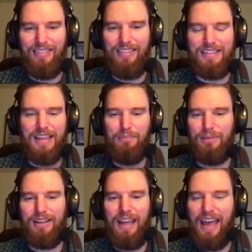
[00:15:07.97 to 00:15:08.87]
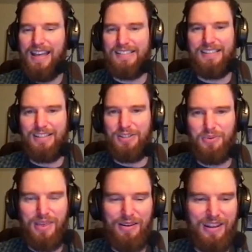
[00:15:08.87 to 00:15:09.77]
the template as is
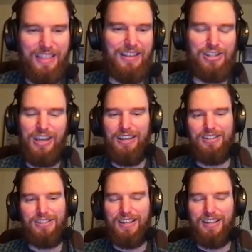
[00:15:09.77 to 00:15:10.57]
without anything changed.